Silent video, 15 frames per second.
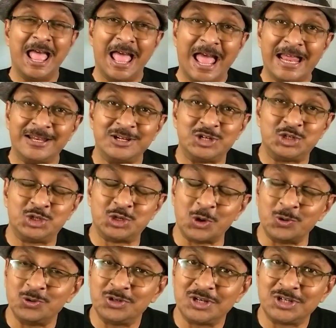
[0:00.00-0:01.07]
and
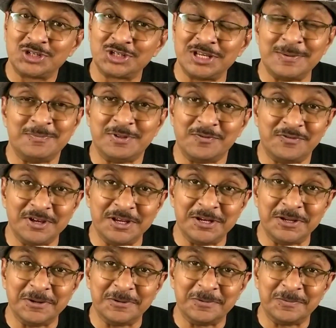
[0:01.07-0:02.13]
don't skip the
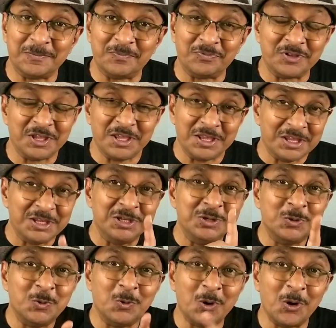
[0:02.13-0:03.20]
video.
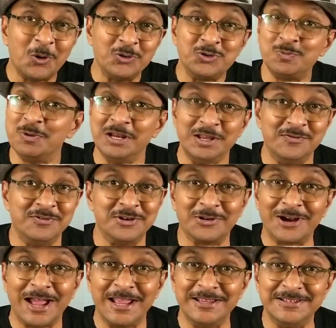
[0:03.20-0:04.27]
You won't believe
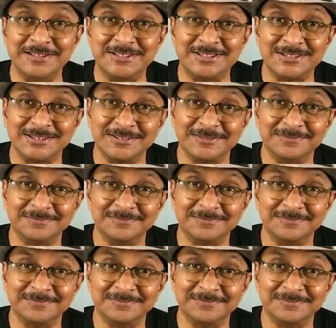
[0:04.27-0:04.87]
your eyes.